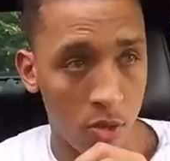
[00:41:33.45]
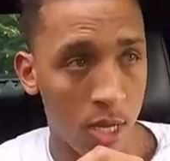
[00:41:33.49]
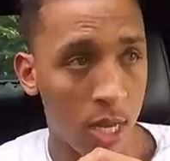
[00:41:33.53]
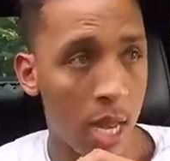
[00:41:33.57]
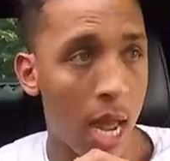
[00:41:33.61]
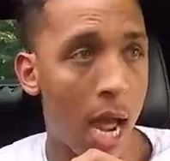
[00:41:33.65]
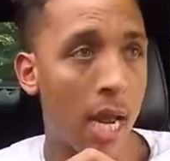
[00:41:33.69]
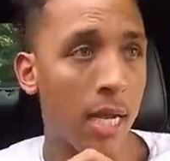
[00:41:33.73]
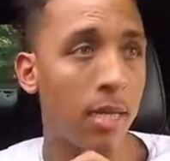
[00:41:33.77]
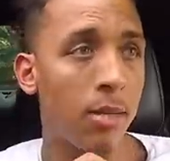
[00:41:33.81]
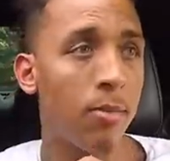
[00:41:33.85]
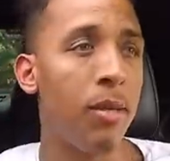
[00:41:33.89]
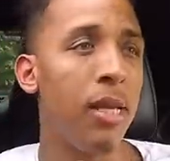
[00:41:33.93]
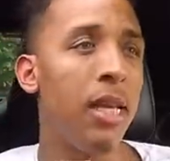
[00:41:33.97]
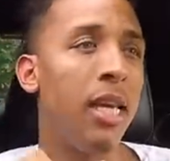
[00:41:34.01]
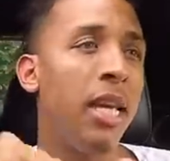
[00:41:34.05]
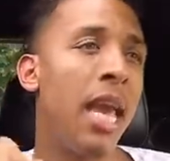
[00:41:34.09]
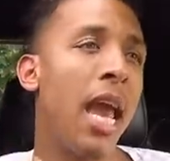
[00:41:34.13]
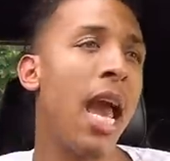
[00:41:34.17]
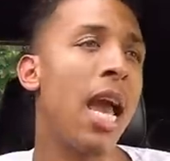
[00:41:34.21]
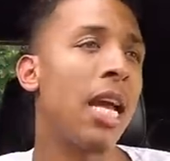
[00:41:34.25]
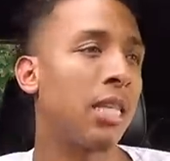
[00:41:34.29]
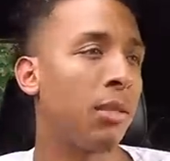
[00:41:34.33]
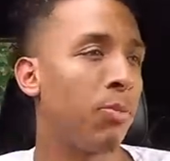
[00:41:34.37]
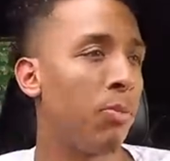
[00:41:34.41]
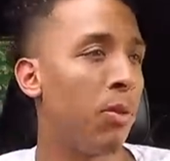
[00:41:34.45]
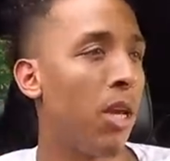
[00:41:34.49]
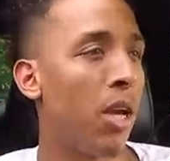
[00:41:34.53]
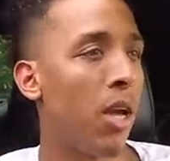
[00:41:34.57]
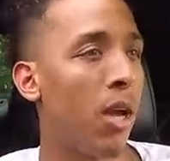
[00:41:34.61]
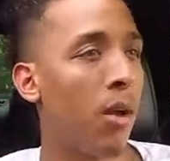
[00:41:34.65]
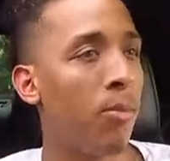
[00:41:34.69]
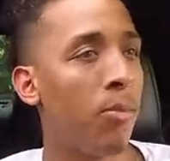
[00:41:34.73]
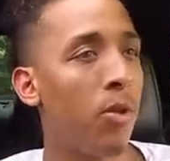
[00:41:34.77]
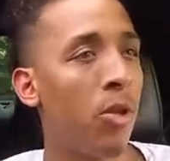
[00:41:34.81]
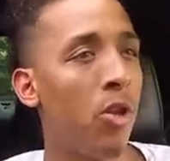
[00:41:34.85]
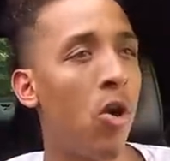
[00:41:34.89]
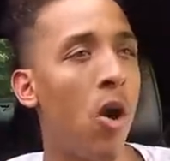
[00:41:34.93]
He lied to me, gassed me
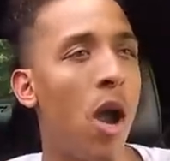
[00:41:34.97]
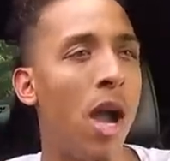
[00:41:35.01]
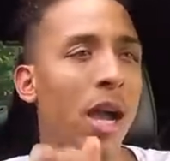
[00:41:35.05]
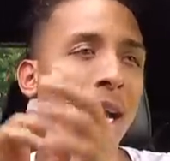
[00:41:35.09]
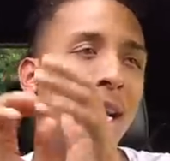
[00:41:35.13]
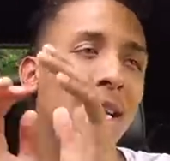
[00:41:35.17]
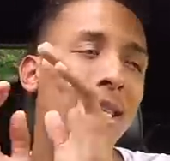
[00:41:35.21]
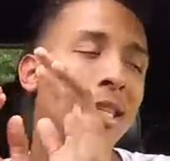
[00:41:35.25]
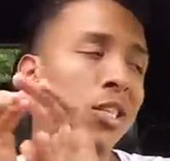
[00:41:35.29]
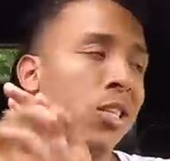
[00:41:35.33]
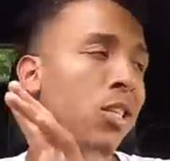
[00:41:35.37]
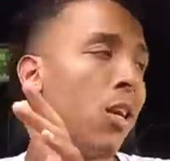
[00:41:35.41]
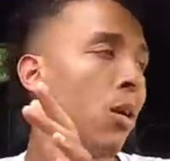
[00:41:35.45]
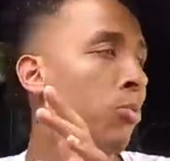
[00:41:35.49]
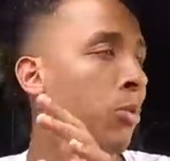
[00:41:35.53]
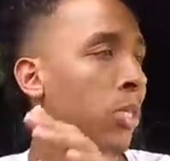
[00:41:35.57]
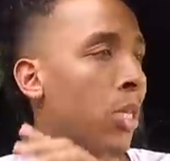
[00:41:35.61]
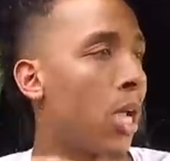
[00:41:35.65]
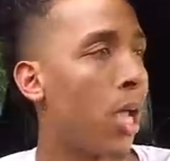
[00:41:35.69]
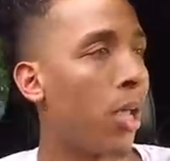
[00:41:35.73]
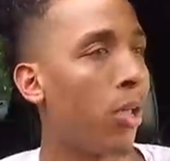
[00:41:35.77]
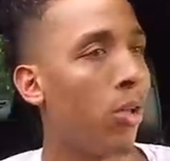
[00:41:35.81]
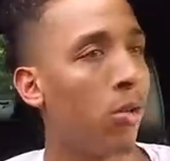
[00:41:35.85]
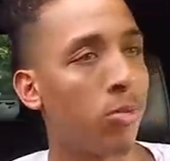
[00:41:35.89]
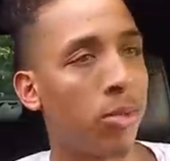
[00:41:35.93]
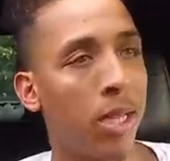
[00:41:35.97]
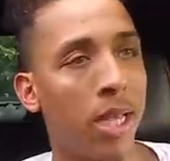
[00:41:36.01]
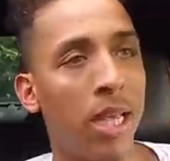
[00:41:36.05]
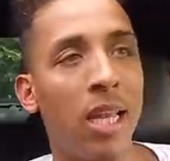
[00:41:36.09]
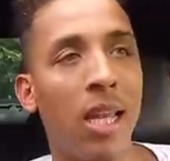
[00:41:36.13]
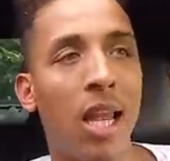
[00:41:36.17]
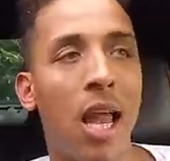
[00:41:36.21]
up. You know, I got a jump shot. You know what I'm saying?